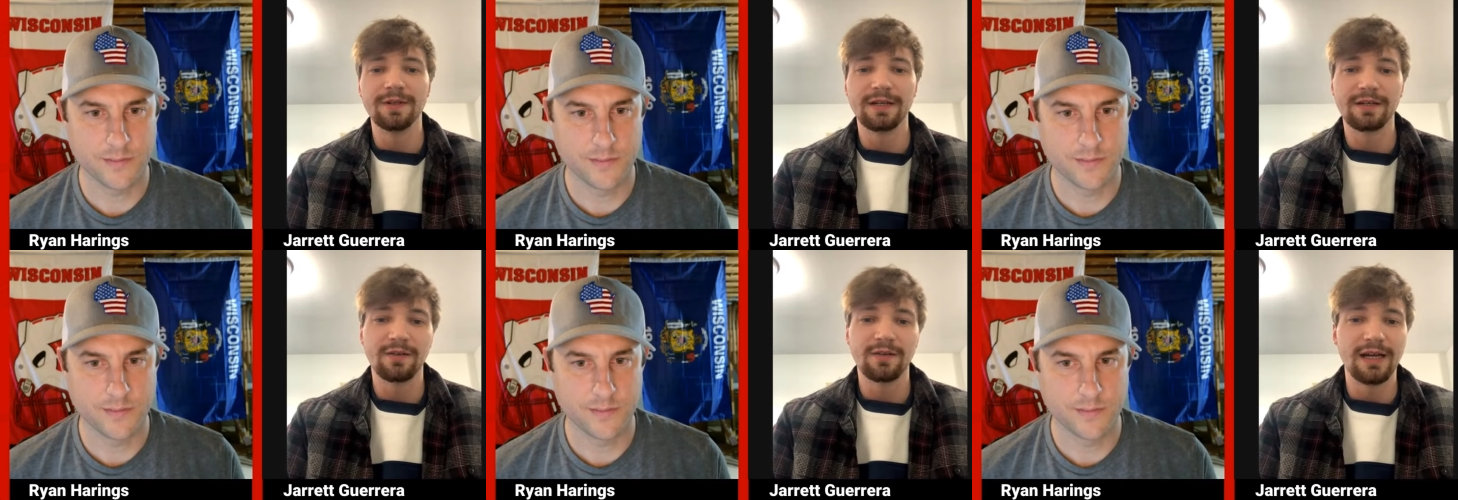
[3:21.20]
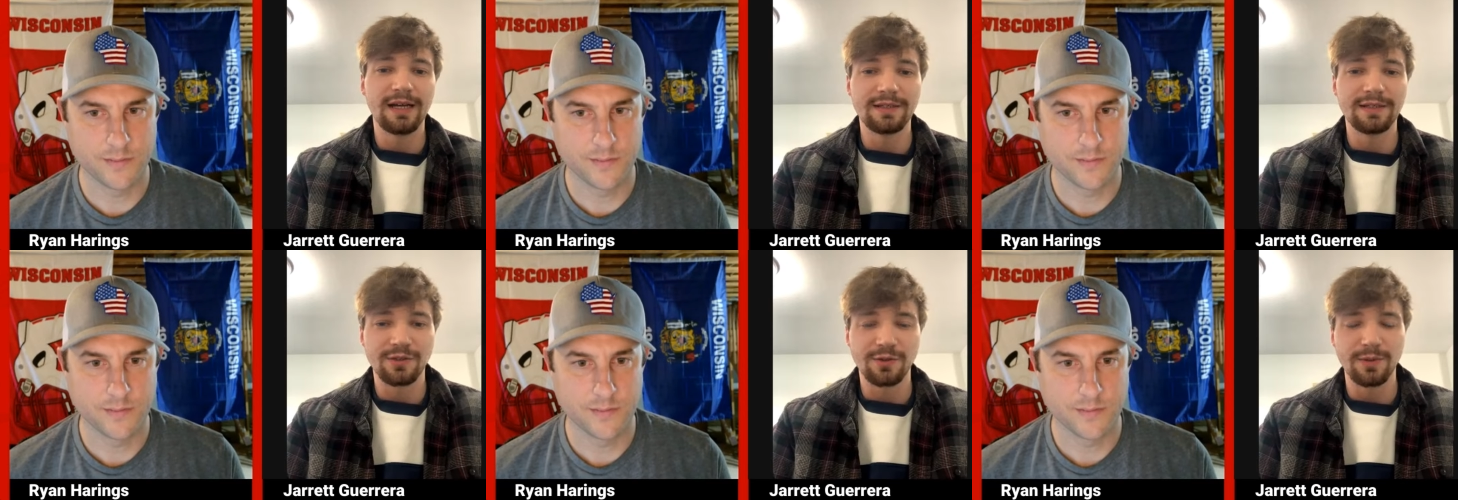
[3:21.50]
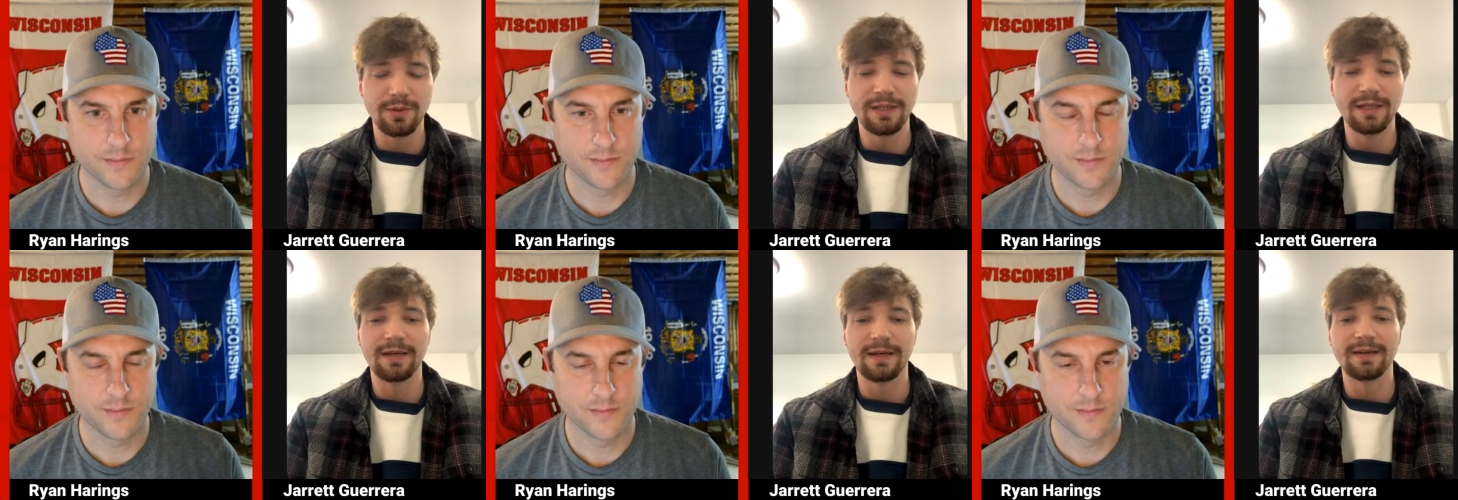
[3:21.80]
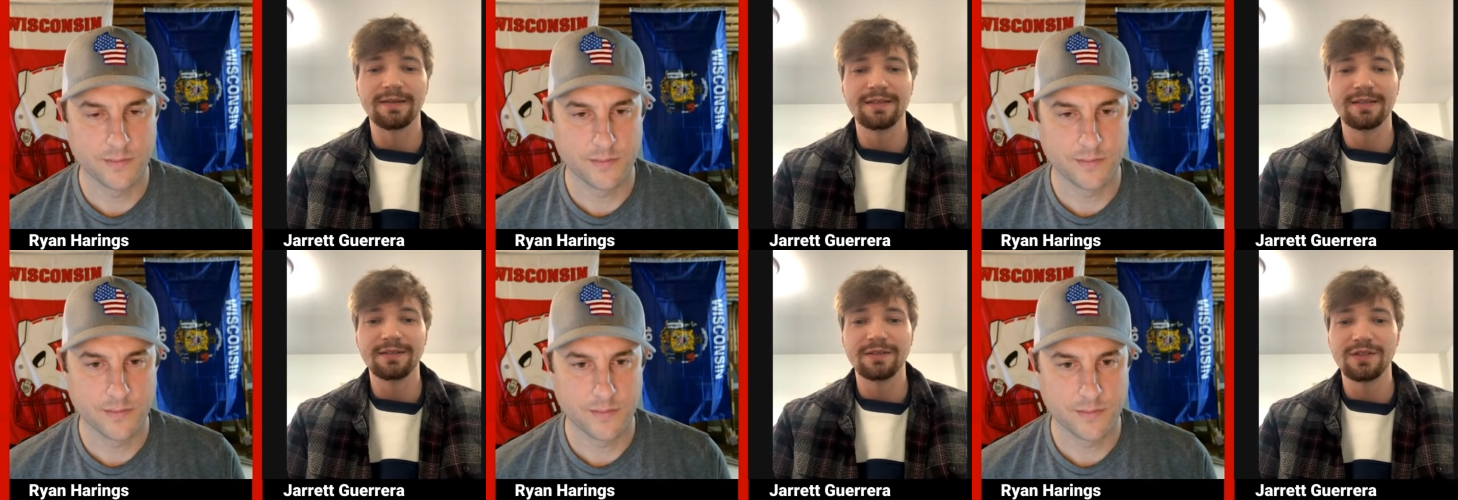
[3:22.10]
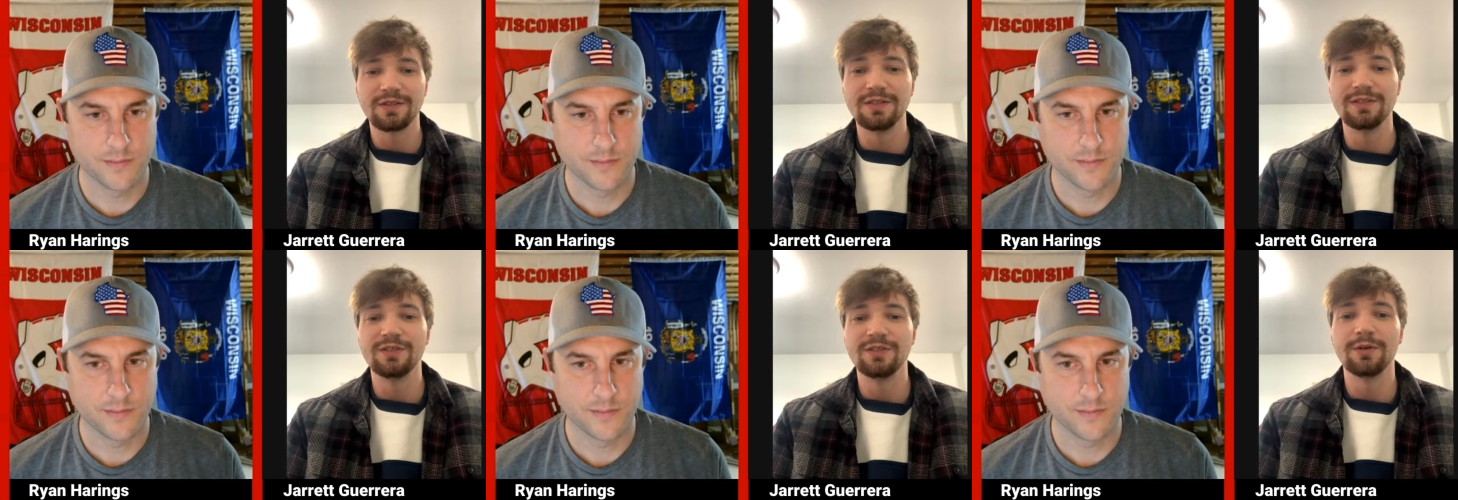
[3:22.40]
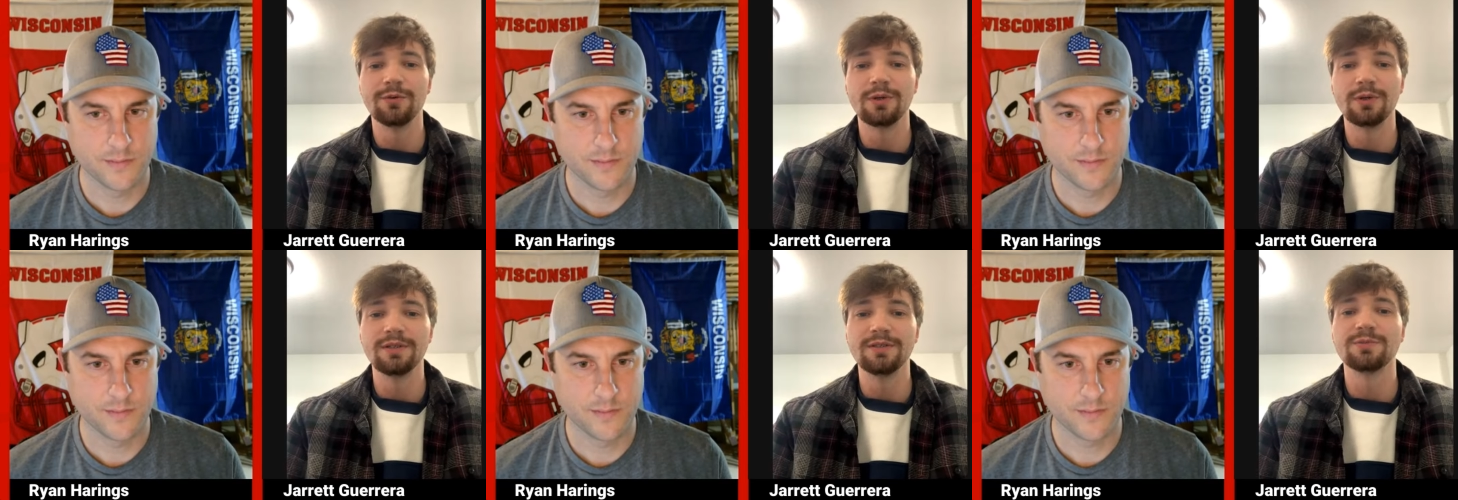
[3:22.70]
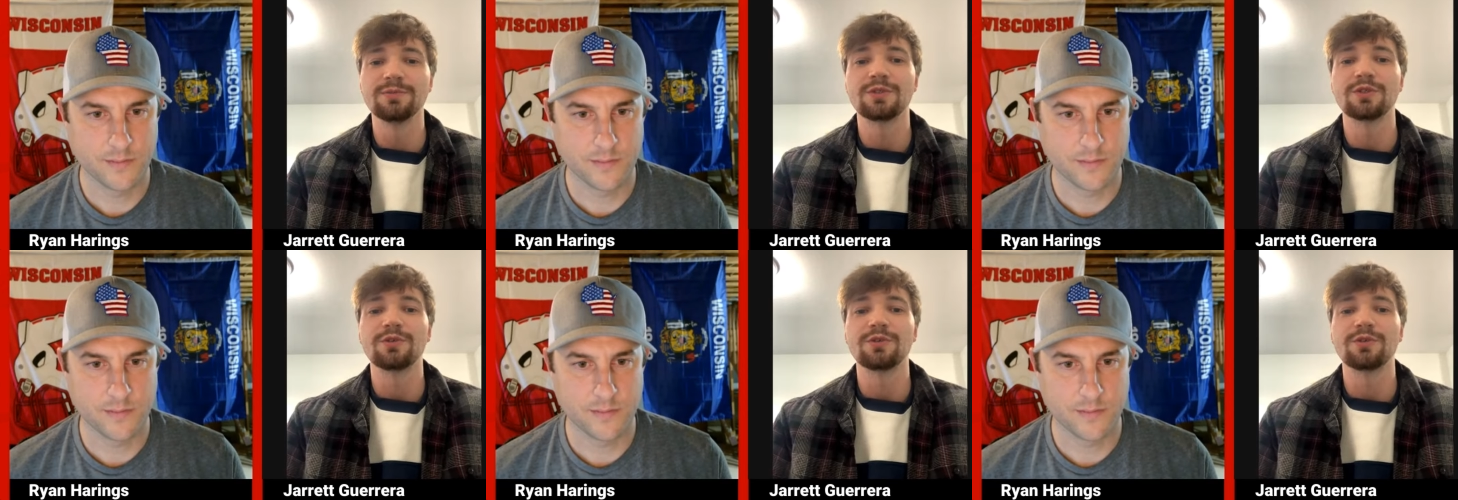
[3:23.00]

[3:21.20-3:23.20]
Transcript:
Speaker 1: Like last week, I think C J Williams